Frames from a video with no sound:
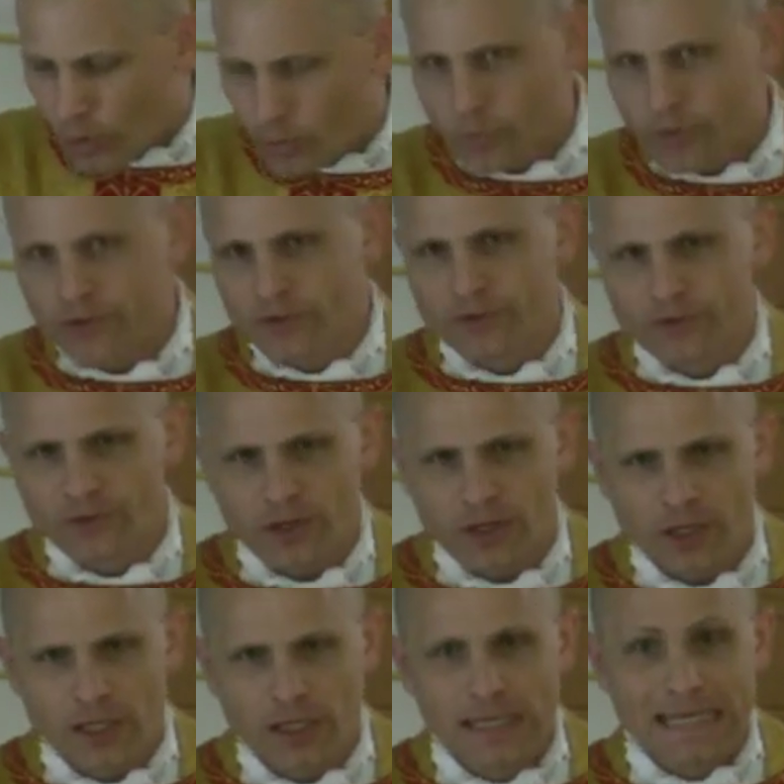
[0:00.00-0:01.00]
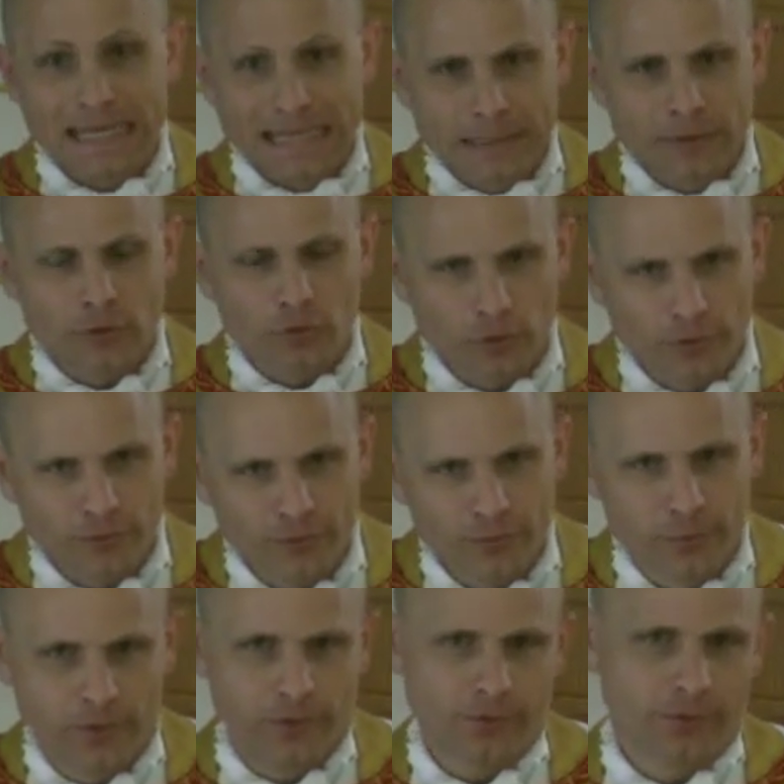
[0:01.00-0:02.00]
What we see in
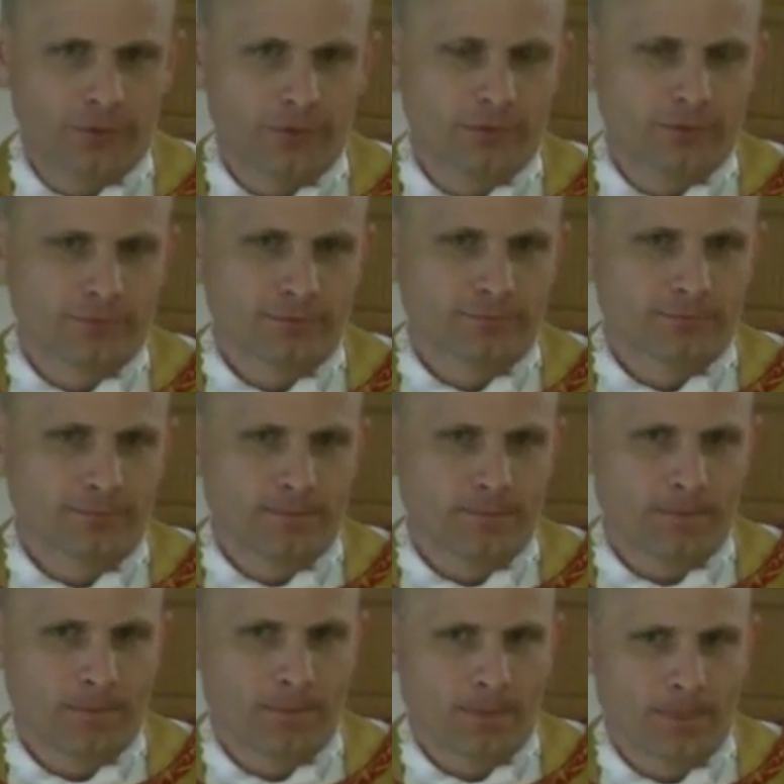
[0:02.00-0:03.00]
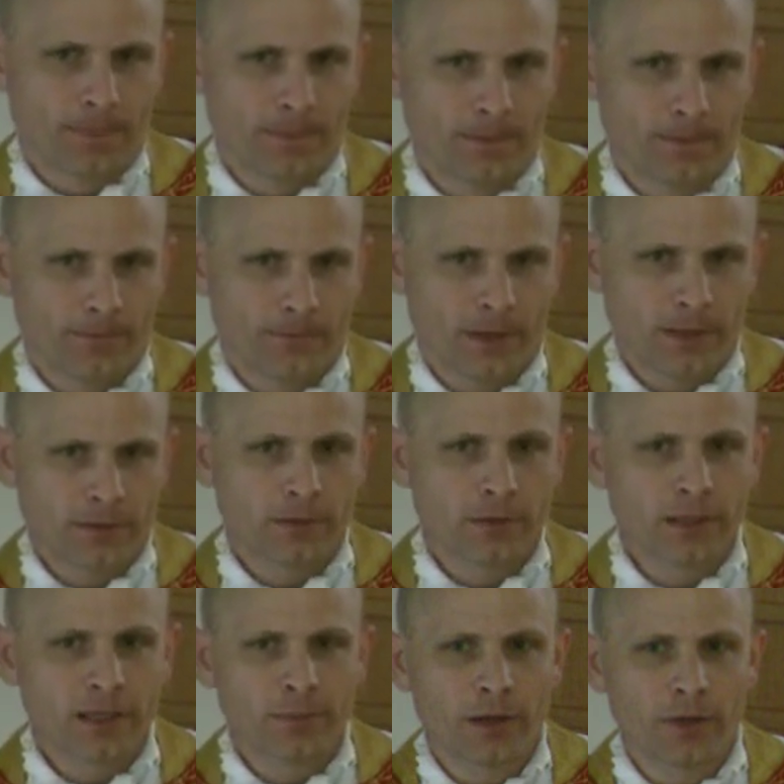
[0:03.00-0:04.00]
Christmas, right?
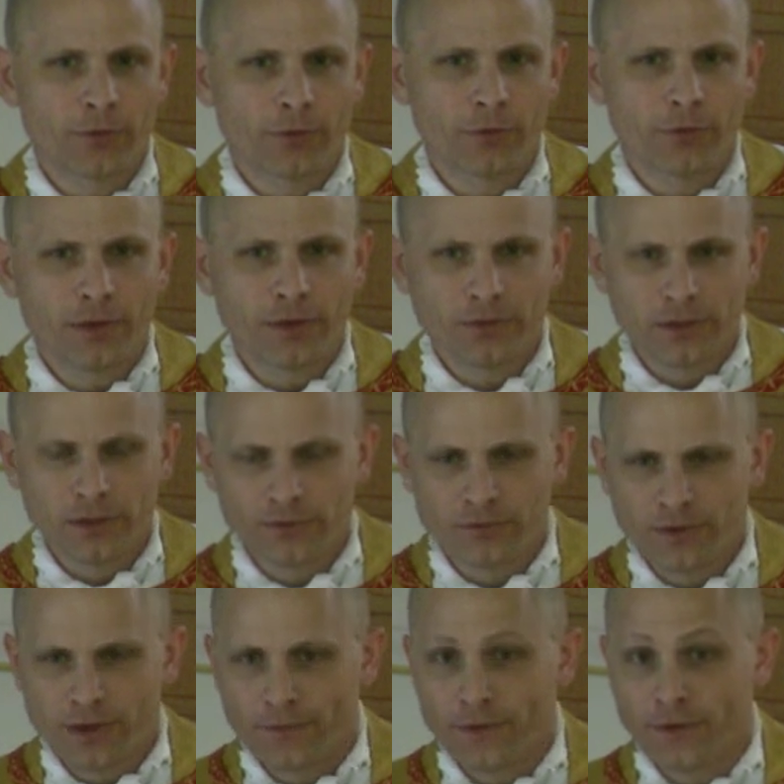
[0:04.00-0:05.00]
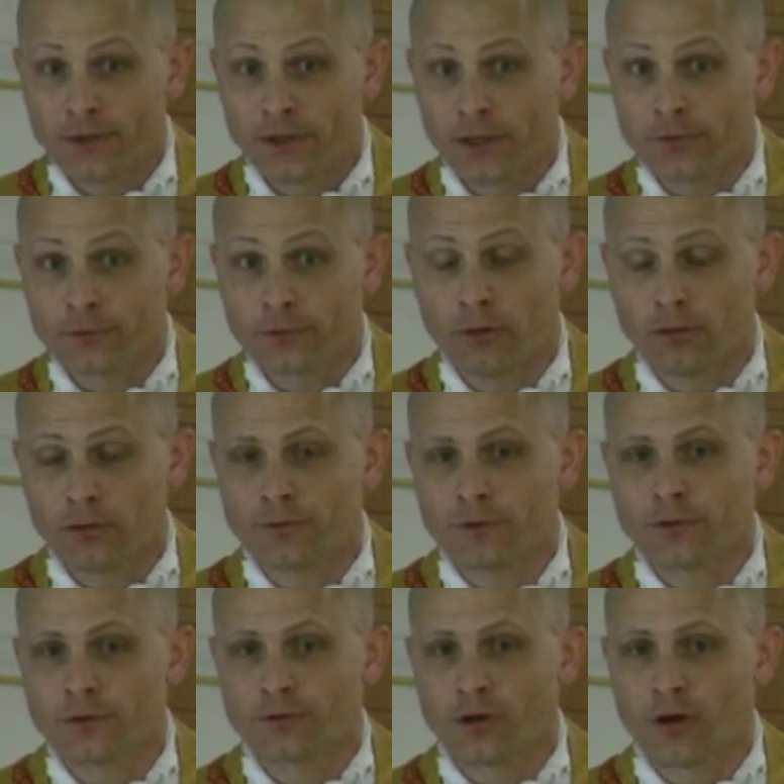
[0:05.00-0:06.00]
To think about the event that kicks all
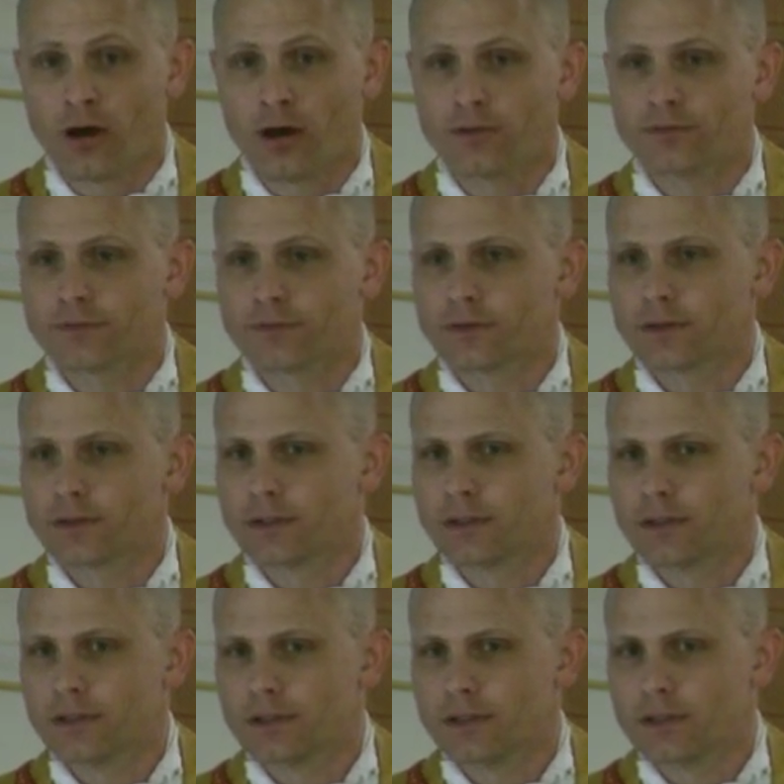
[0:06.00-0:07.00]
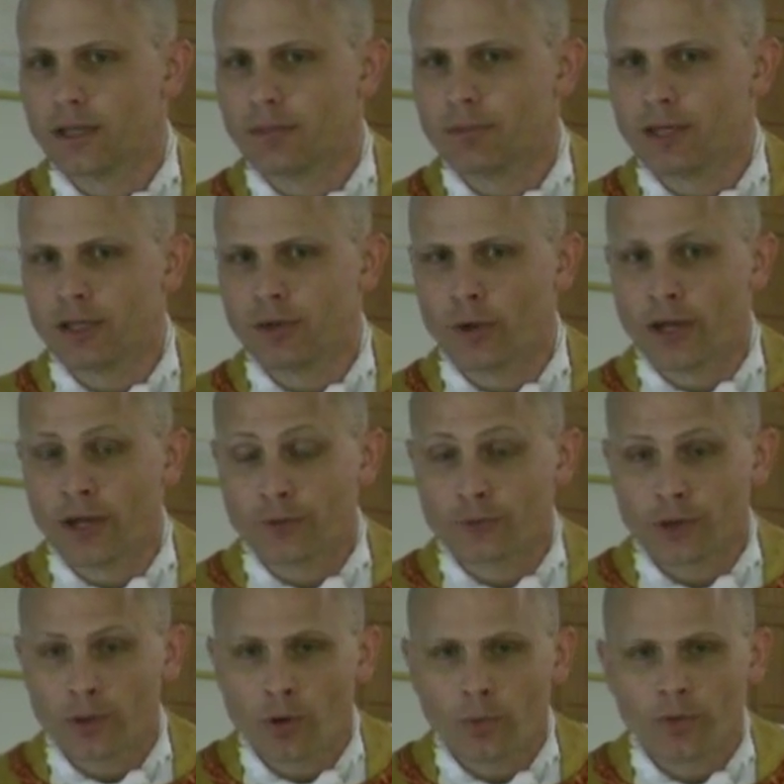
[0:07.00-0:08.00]
of this off in many
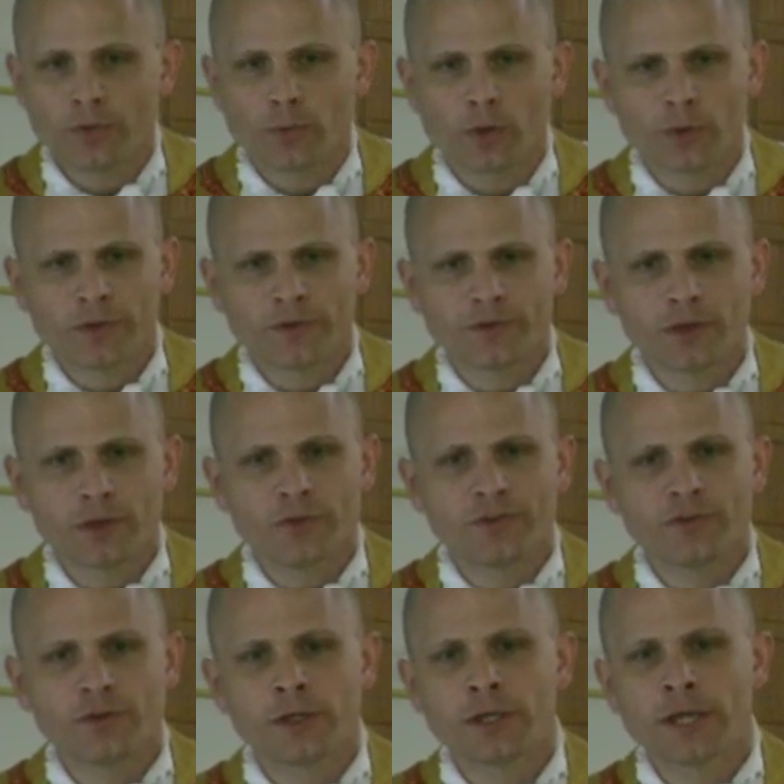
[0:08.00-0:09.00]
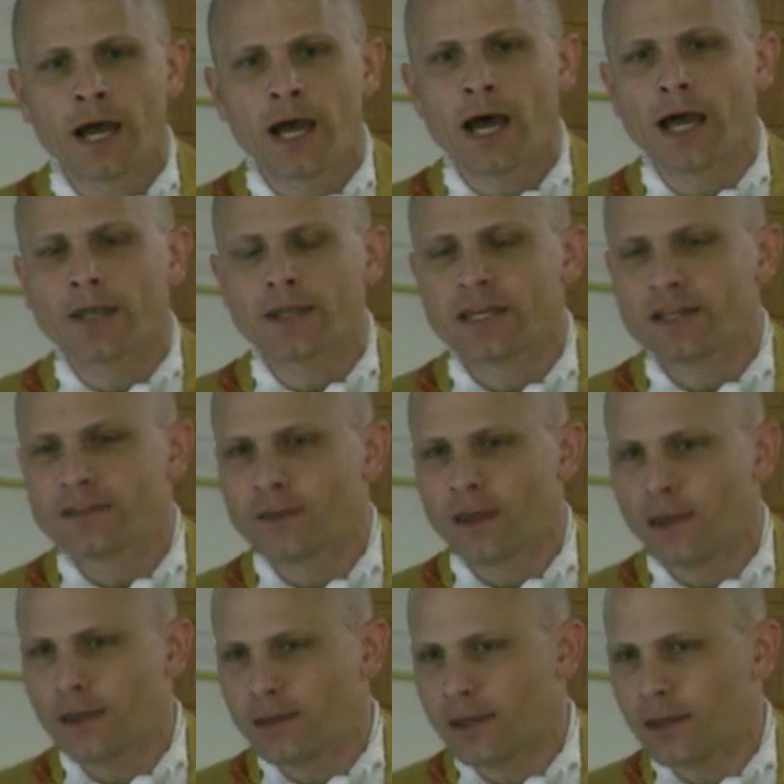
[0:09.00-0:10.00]
ways, right? What do we see? We see
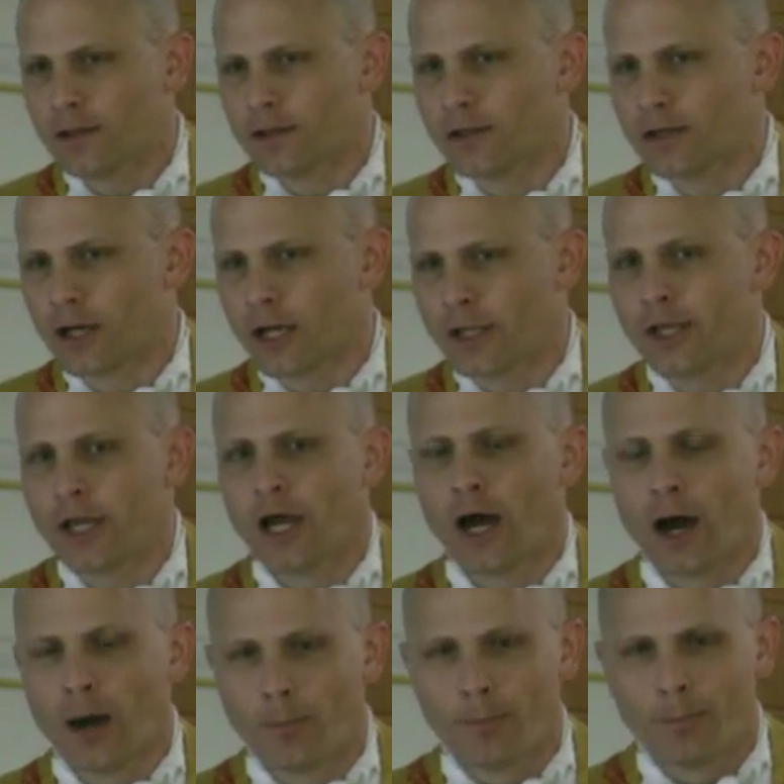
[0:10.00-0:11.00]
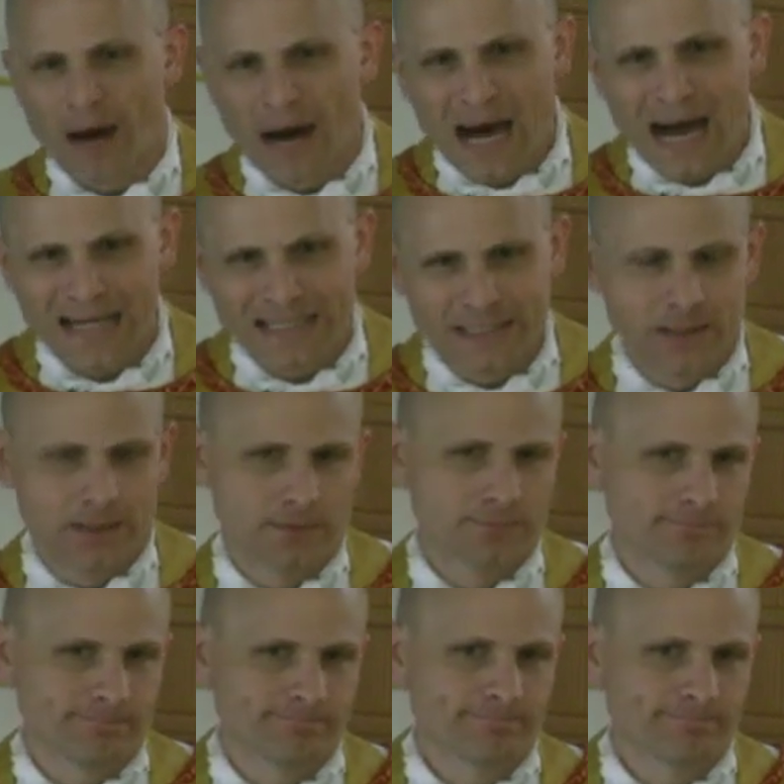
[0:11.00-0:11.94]
God taking on a body,